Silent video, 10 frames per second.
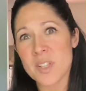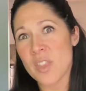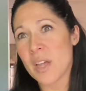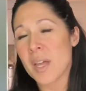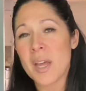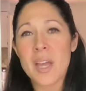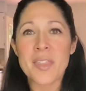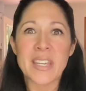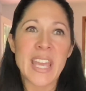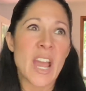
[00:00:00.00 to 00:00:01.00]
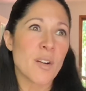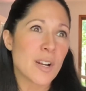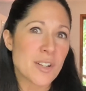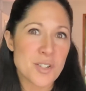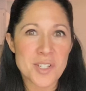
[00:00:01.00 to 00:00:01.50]
and the
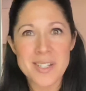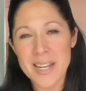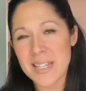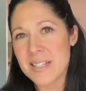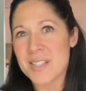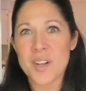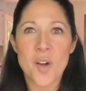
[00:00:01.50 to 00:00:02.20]
character studies and